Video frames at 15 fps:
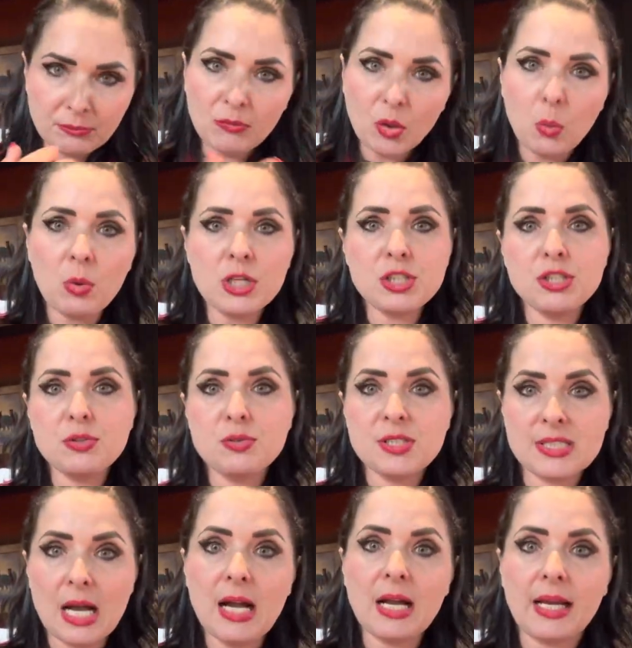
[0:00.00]
Once you
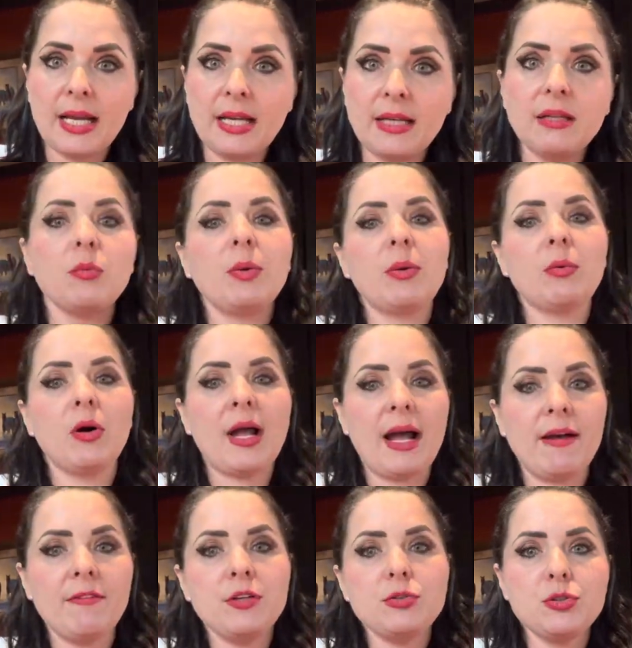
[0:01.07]
sign, we will
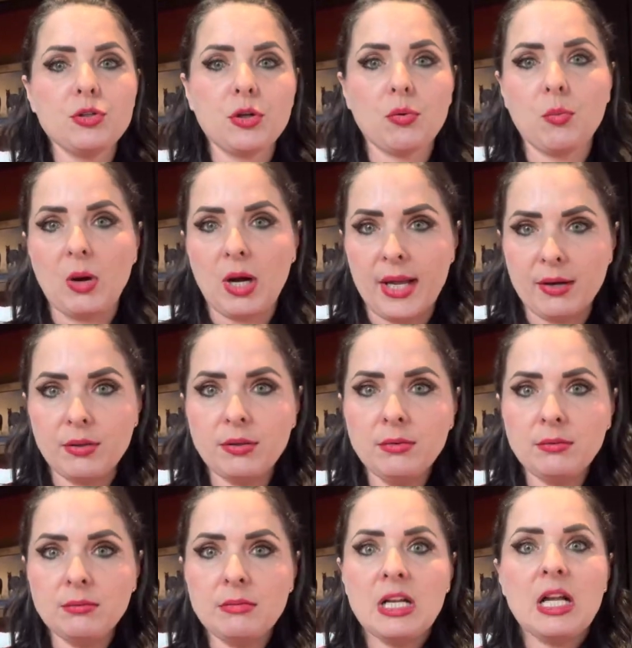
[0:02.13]
have you do your wire
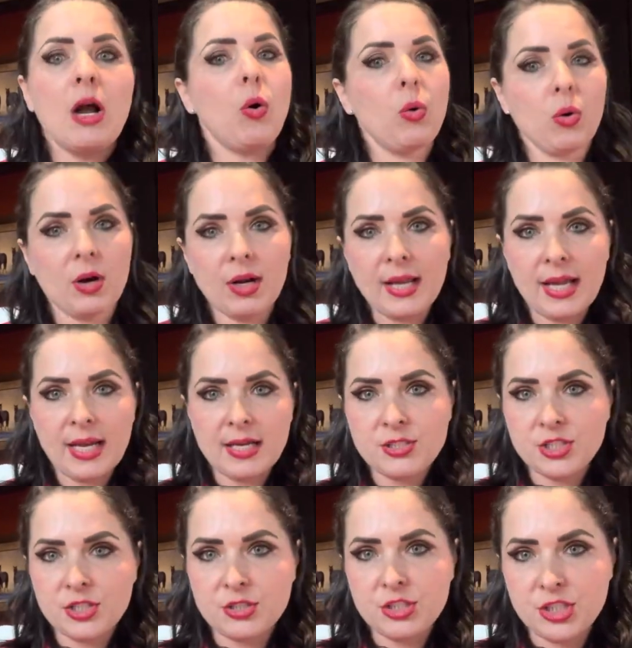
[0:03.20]
or a
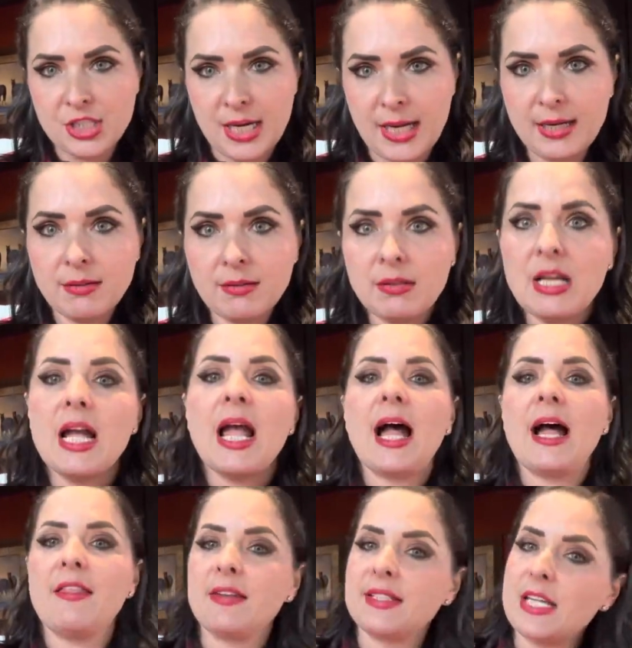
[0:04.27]
cashier's check.
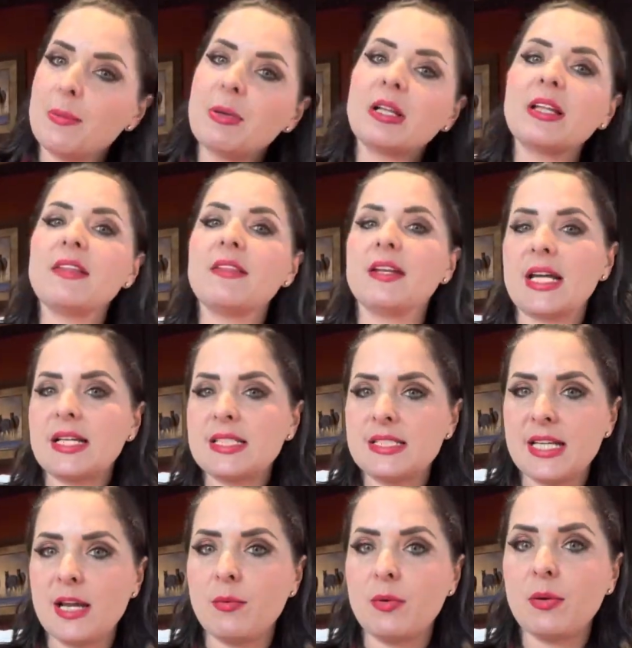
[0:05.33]
And then typically the next
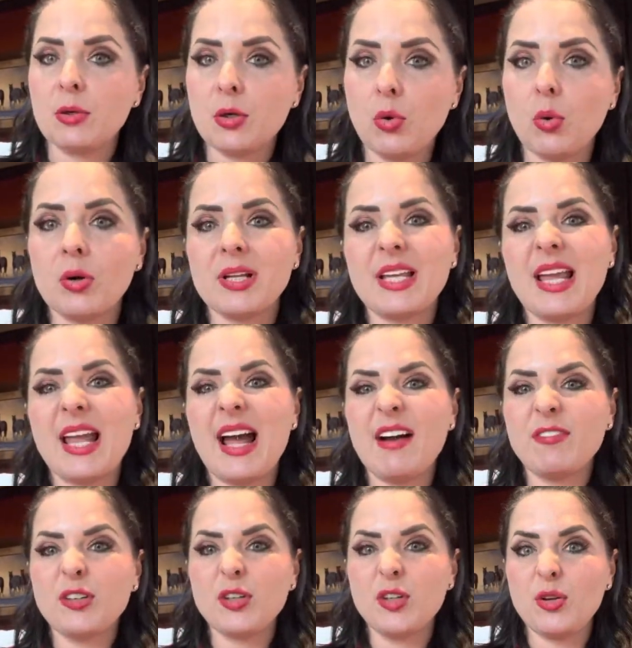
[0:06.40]
day we record in the
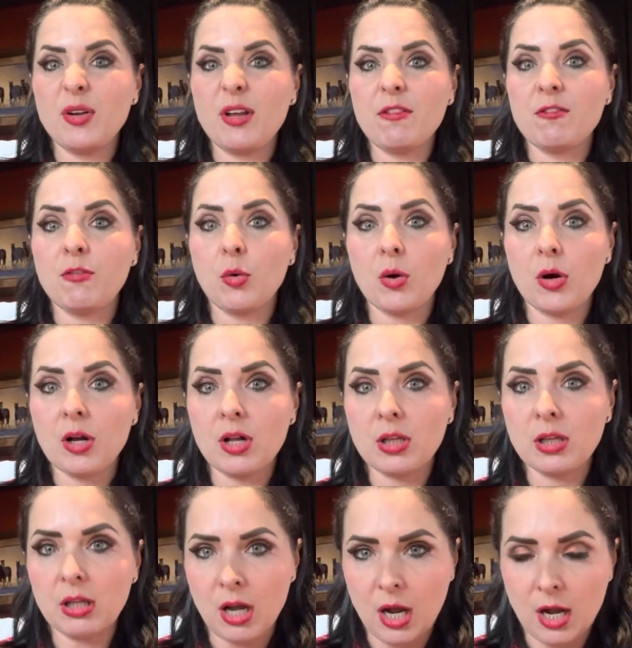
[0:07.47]
afternoon at 4
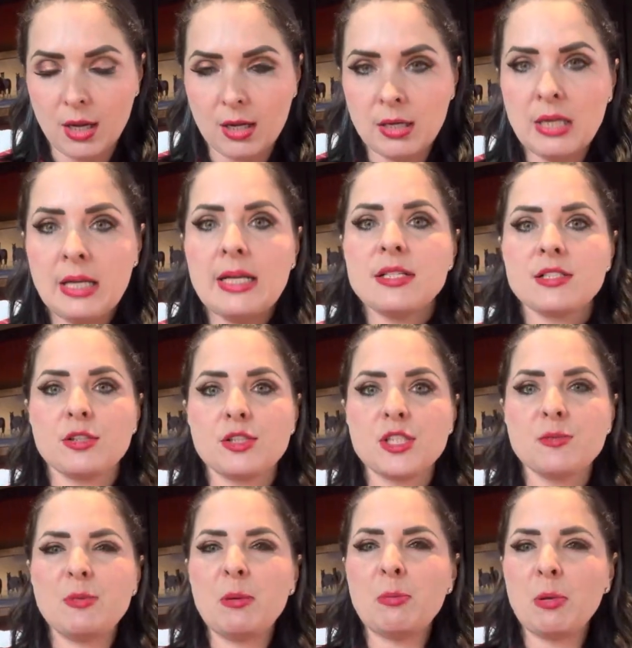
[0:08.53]
o'clock. So
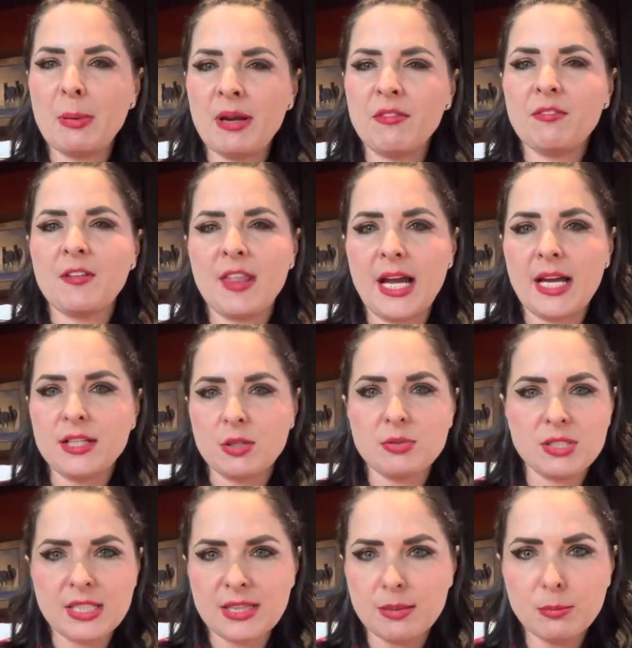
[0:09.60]
just be prepared for that. Don't
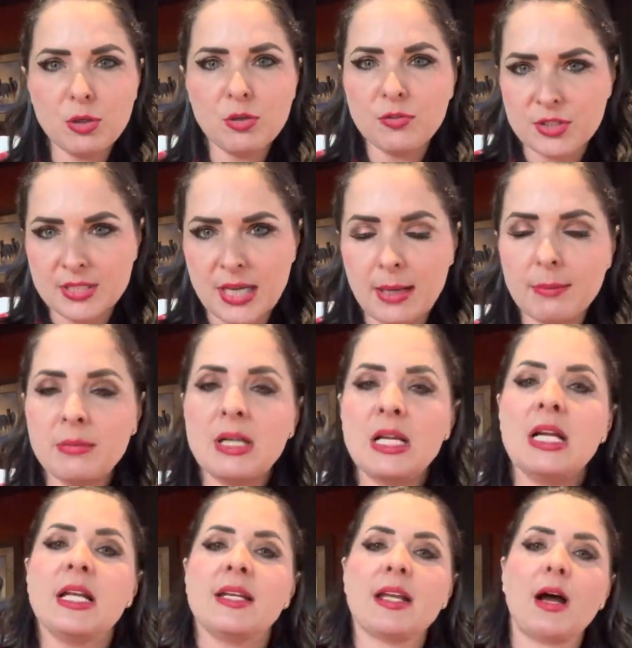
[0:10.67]
set the movers up.
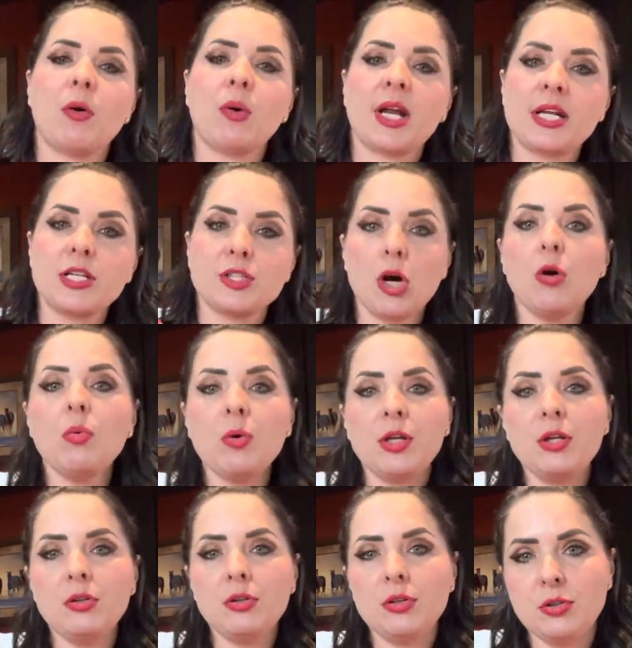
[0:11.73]
Now, what I don't want
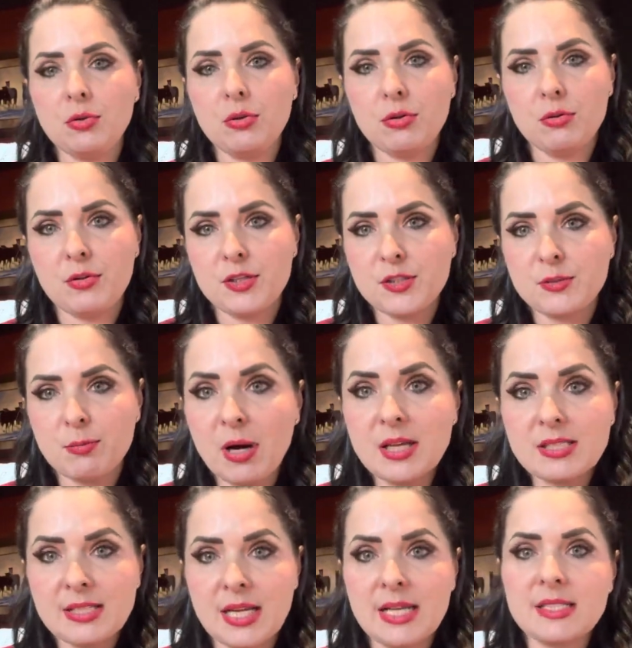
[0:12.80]
you to do through this
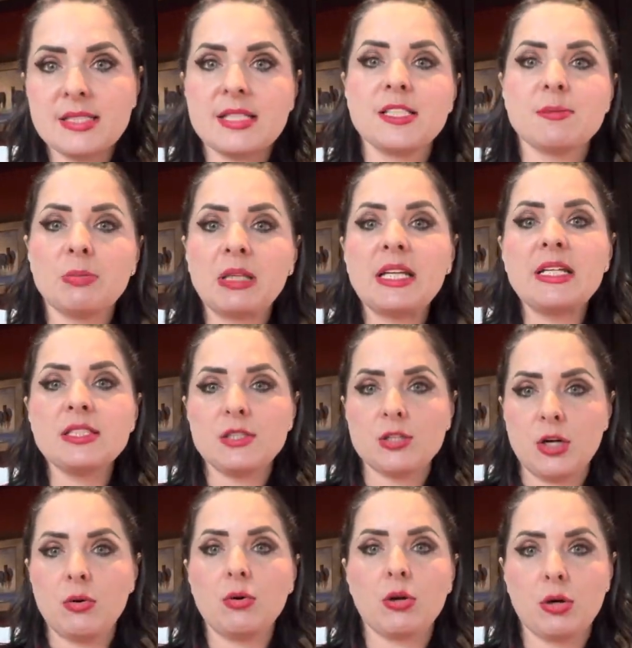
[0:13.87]
process is please
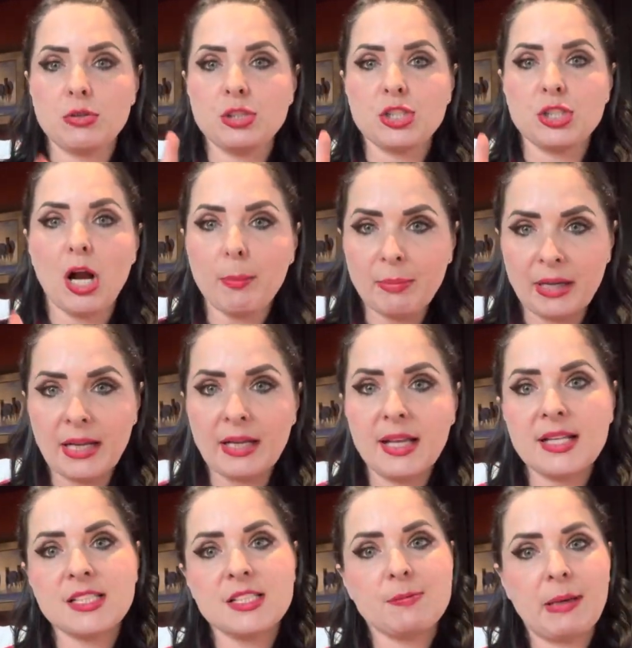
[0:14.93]
don't go shopping
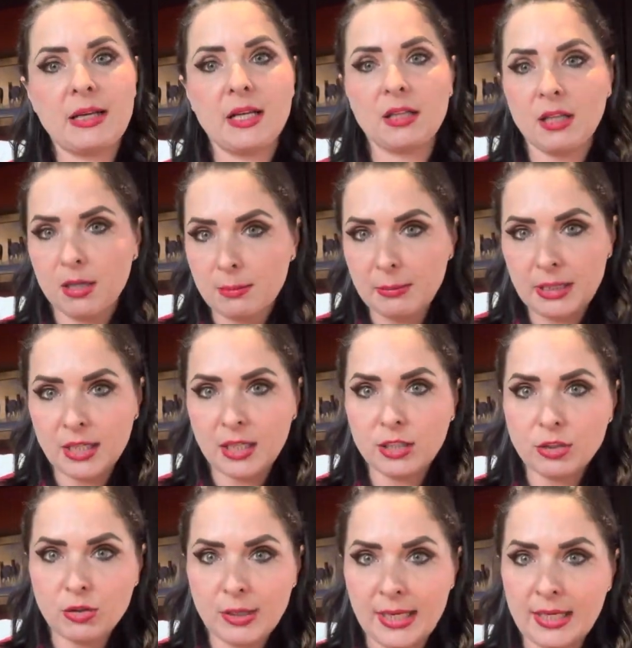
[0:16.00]
and spending a lot of money on
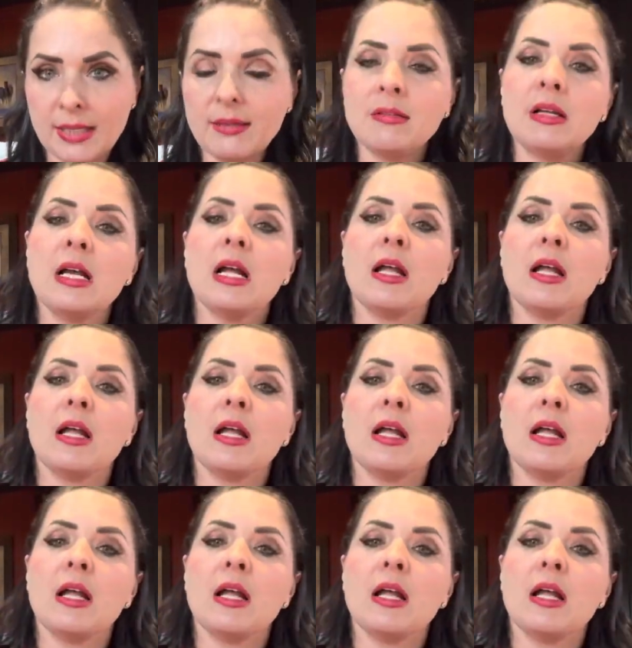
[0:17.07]
credit.